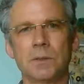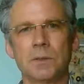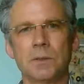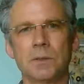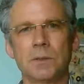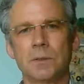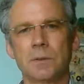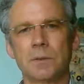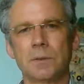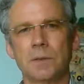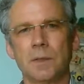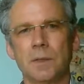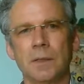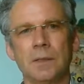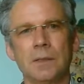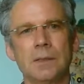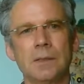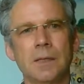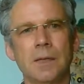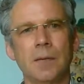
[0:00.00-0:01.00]
because
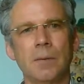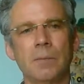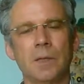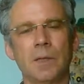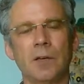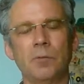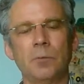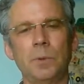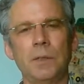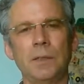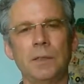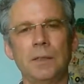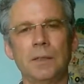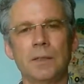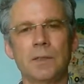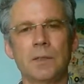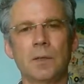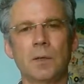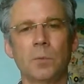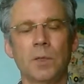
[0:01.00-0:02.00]
in the time that I've been
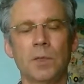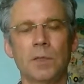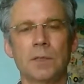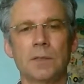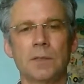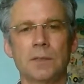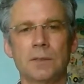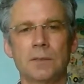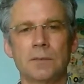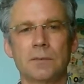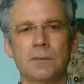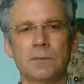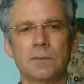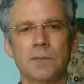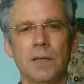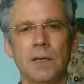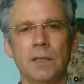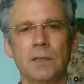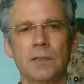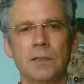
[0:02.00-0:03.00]
here, so much has
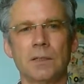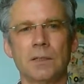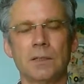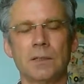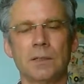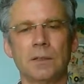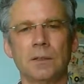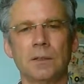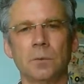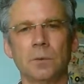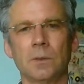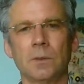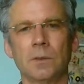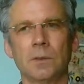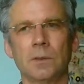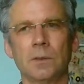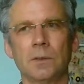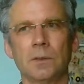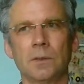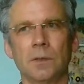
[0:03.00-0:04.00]
changed in the
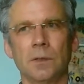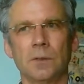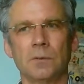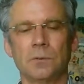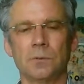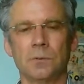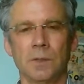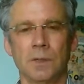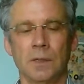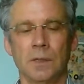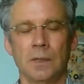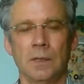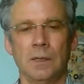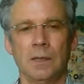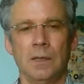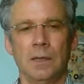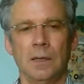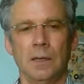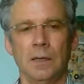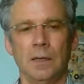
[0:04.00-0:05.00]
world of
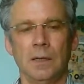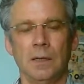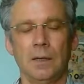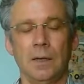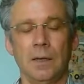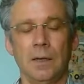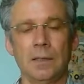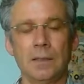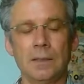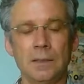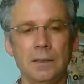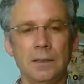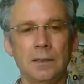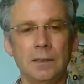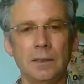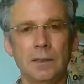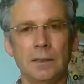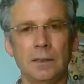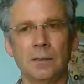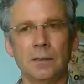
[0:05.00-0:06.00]
IT
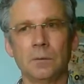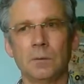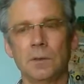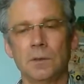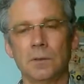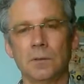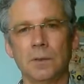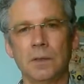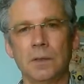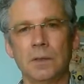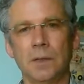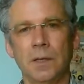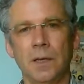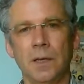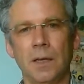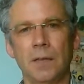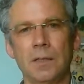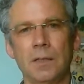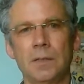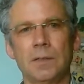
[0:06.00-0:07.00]
and in the world of
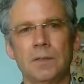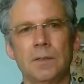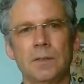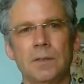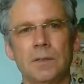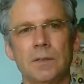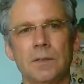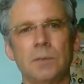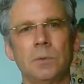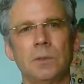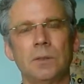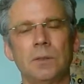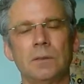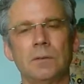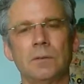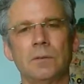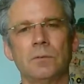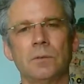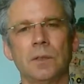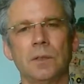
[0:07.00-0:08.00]
education. So it's been
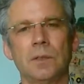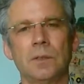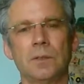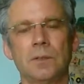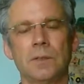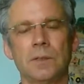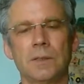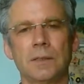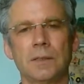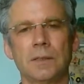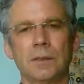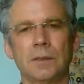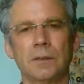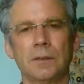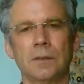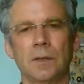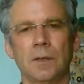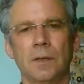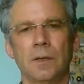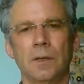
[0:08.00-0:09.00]
a very interesting
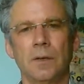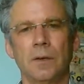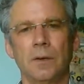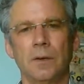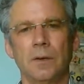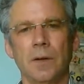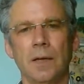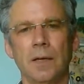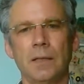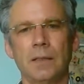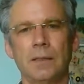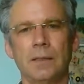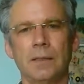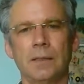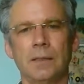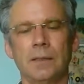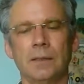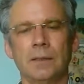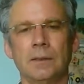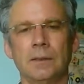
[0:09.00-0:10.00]
ride
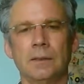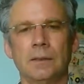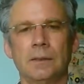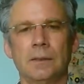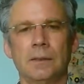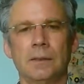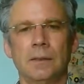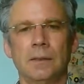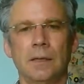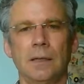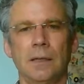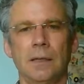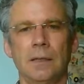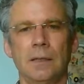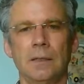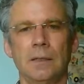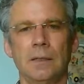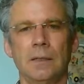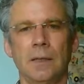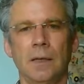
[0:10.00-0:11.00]
here.
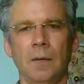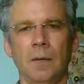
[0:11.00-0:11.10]
And